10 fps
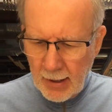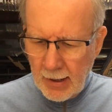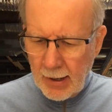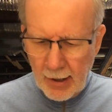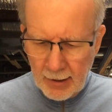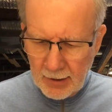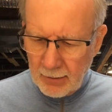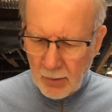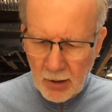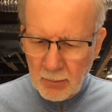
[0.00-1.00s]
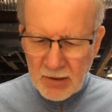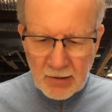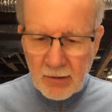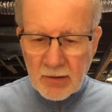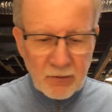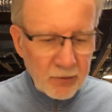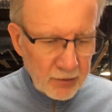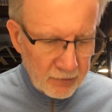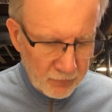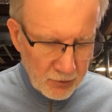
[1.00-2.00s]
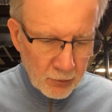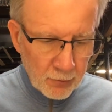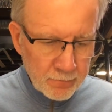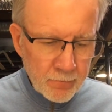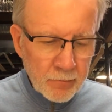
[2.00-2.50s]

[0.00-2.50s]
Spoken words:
The other materials are very few.